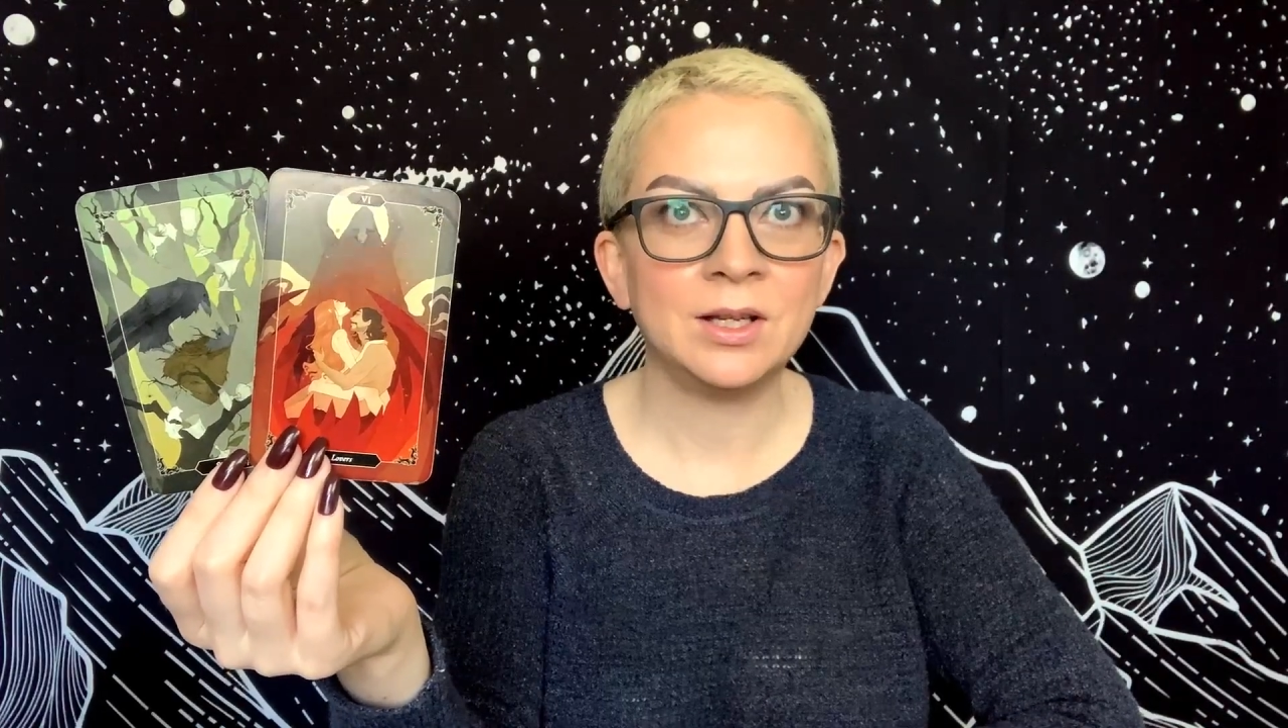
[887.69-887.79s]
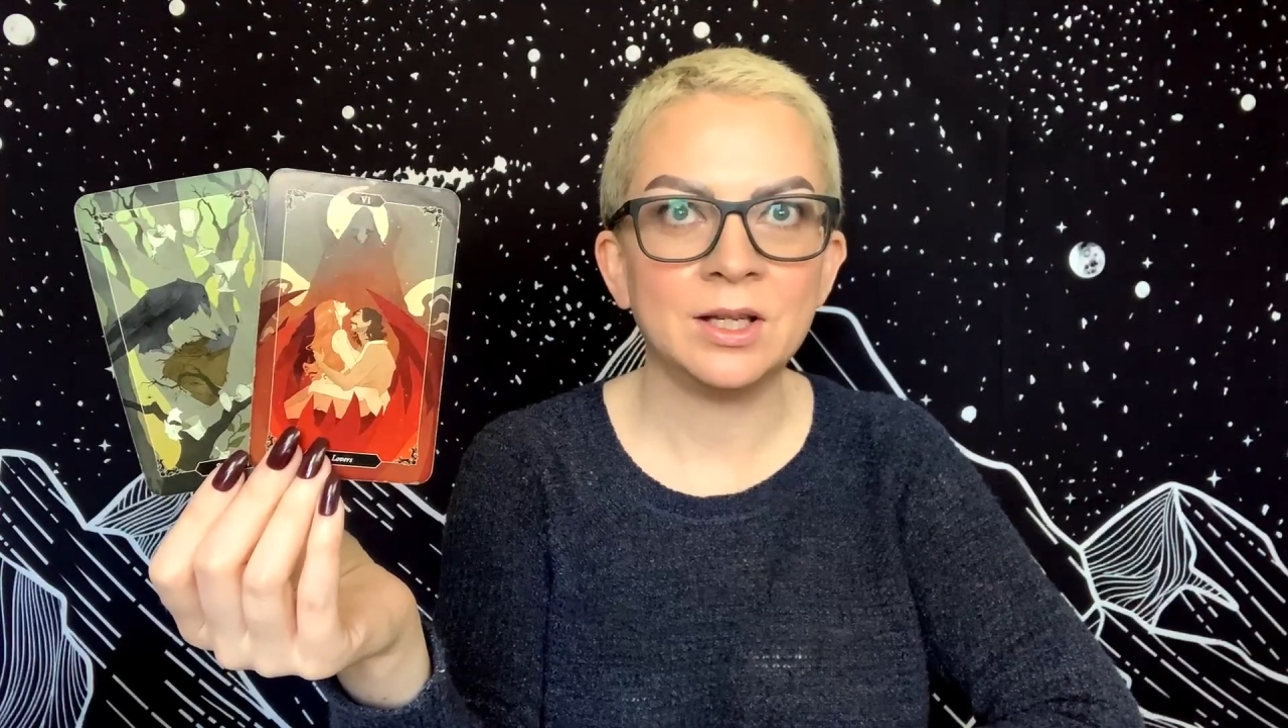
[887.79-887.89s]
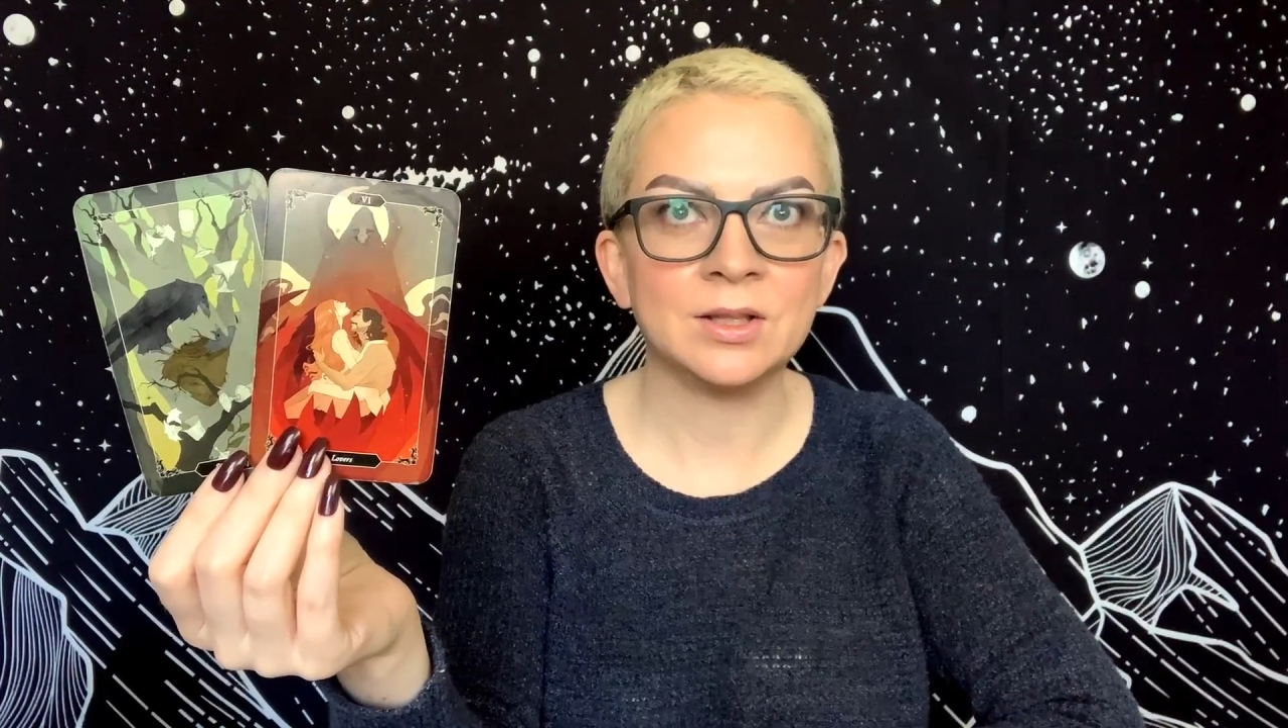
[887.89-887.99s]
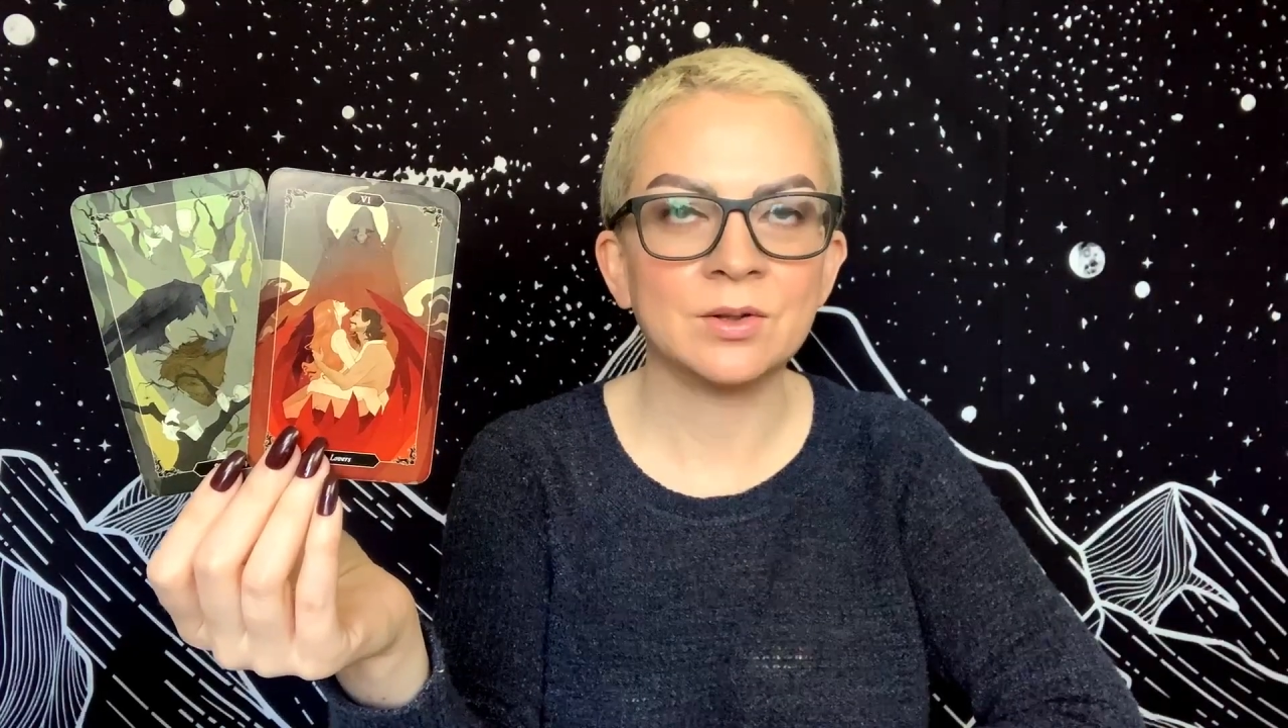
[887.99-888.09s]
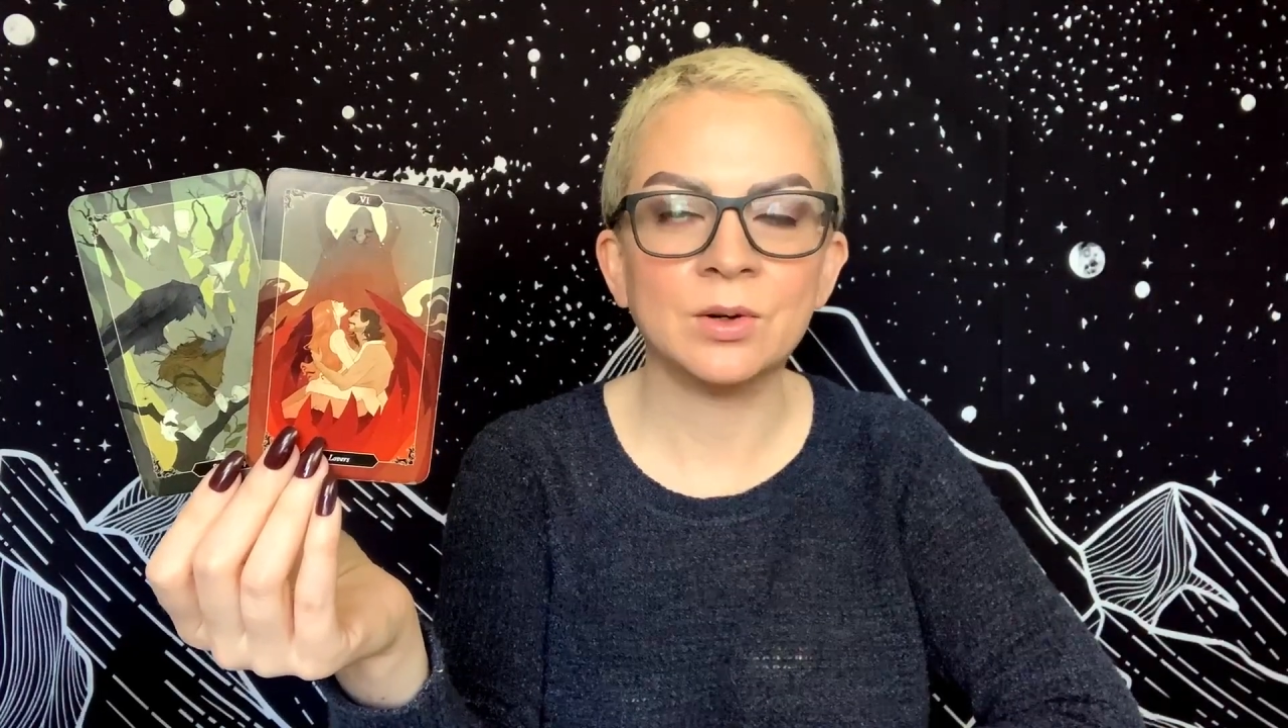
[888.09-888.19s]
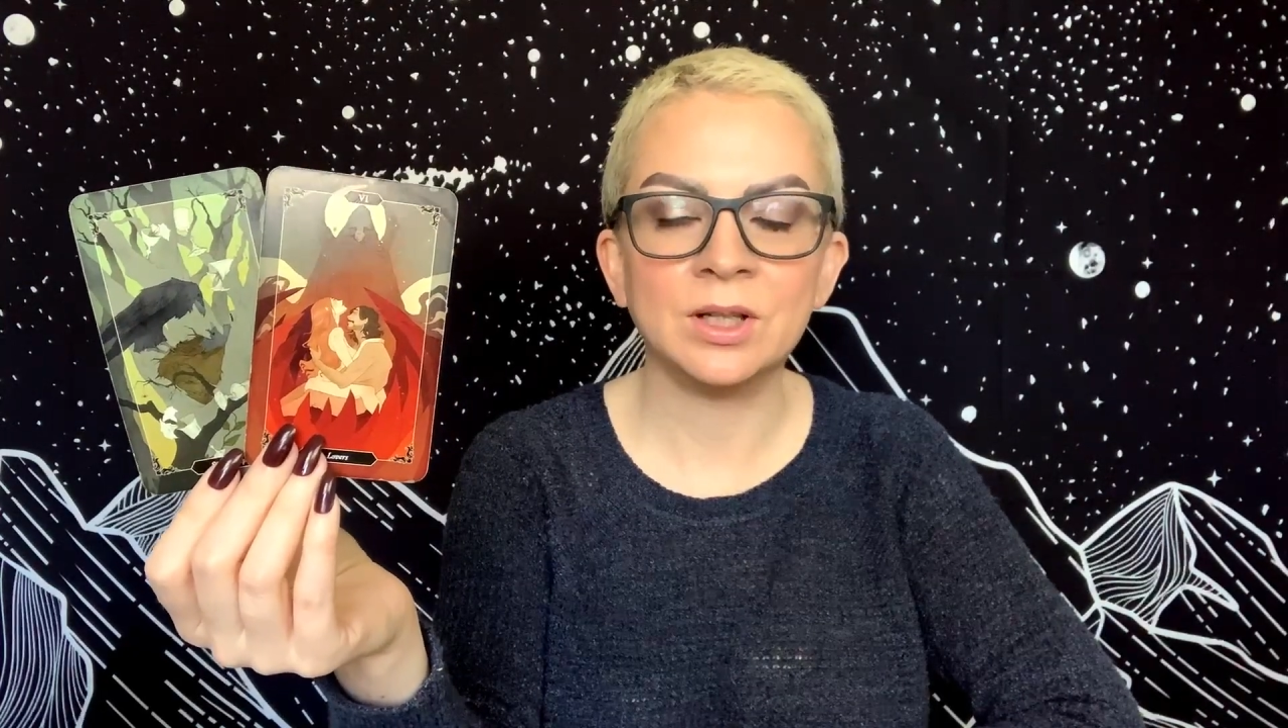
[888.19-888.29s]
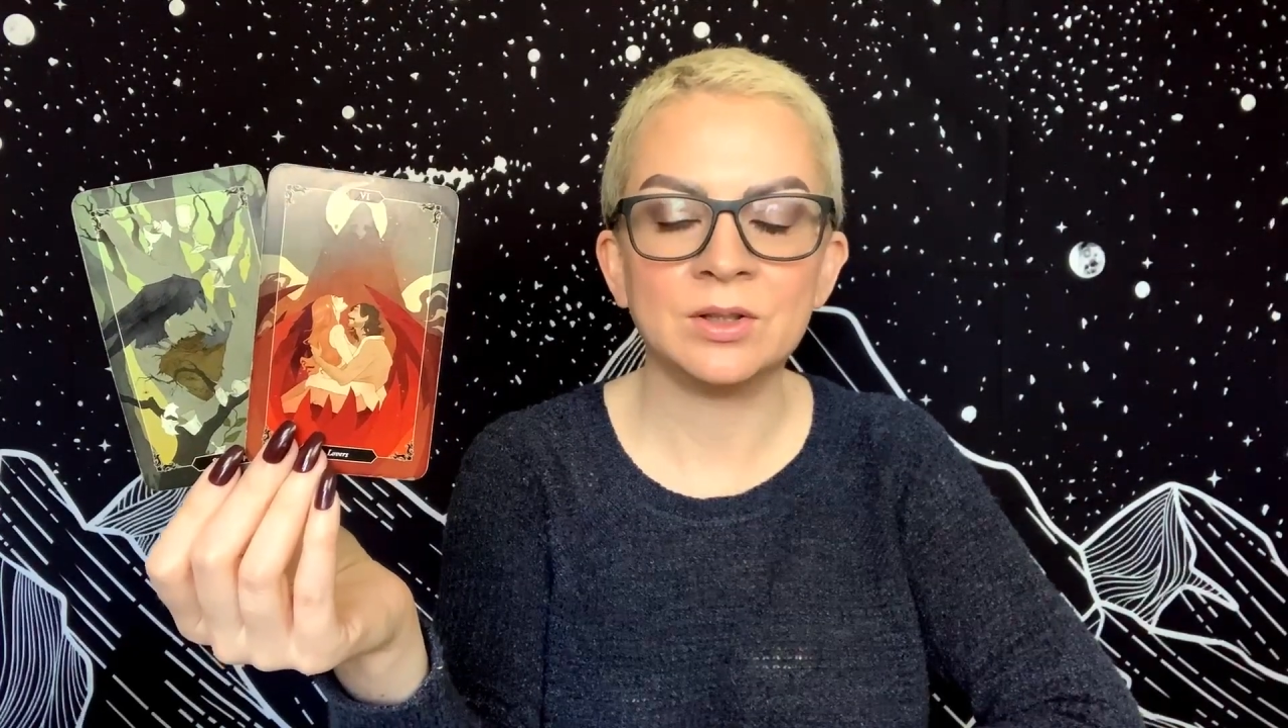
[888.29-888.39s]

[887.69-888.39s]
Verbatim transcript: is going